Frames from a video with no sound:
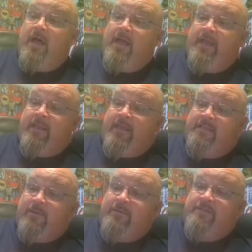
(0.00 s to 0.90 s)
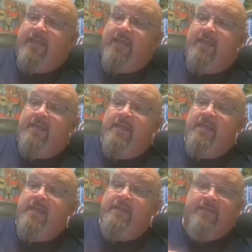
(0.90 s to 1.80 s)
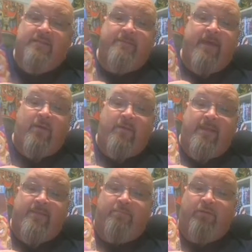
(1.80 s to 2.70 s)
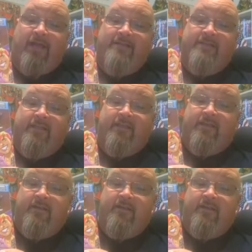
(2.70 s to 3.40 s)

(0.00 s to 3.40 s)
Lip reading: Again, as I was saying, this is back when they had the plastic